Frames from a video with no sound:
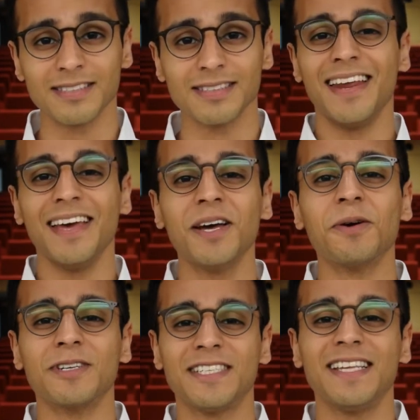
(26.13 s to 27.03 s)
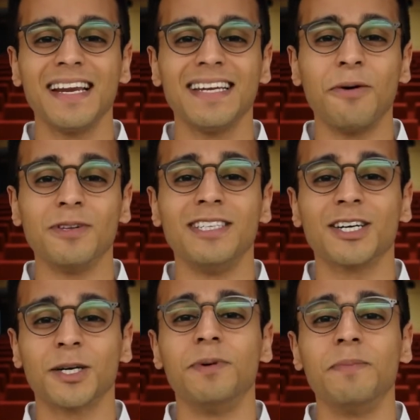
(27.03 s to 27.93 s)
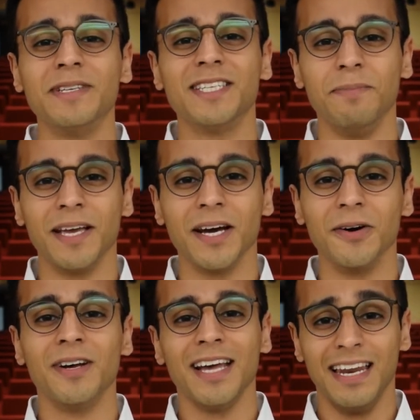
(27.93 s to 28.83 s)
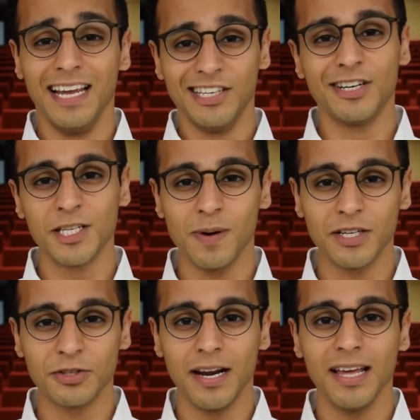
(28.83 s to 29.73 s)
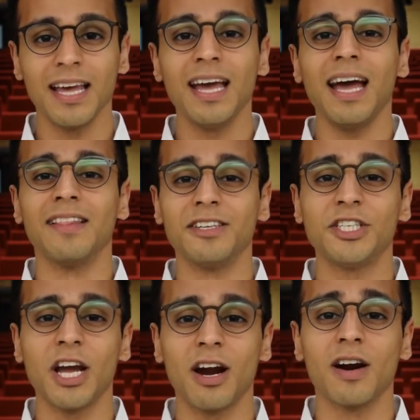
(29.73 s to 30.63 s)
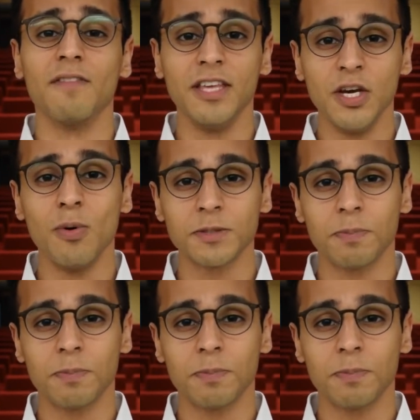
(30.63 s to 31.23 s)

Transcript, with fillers: Today, we're sitting down with Dr. Bibbins-Domingo, an internist by training and the chair of the U.S.